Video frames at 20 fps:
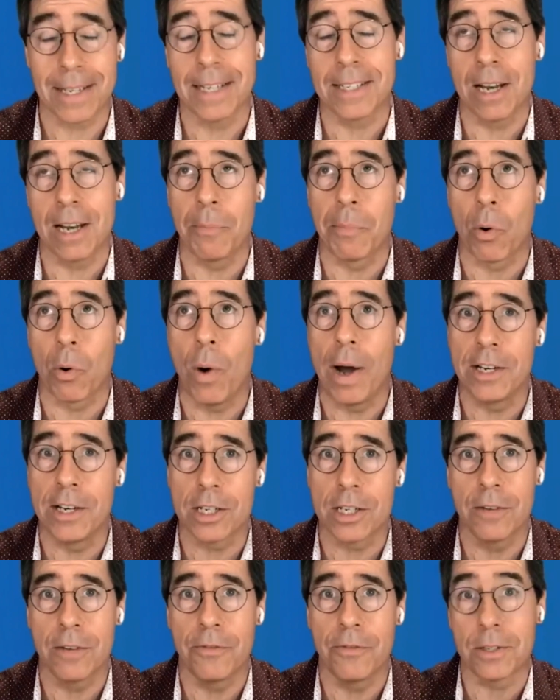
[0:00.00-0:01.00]
So that's number one,
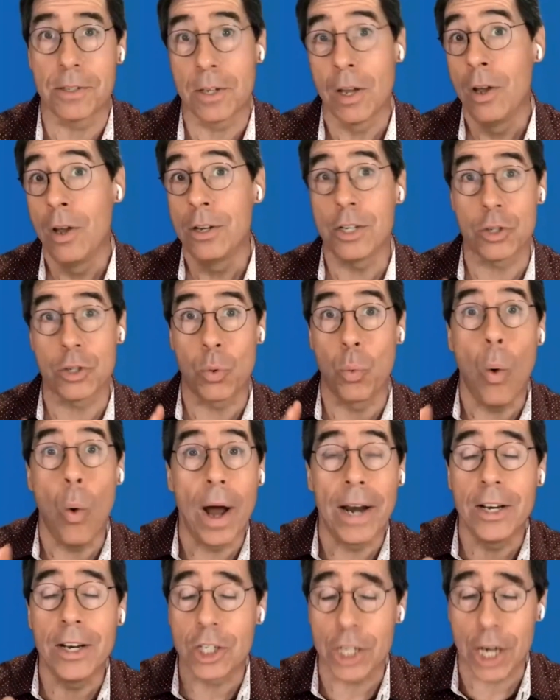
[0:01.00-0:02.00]
just if it's just
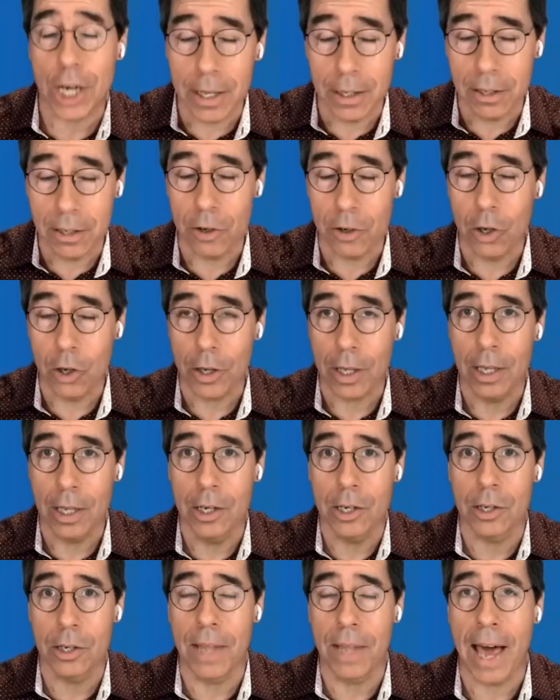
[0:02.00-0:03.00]
one child, if you're looking
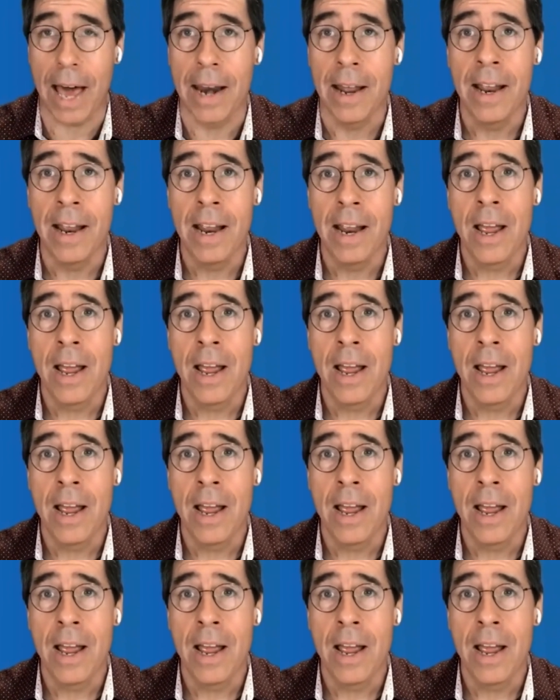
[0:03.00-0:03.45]
at do that,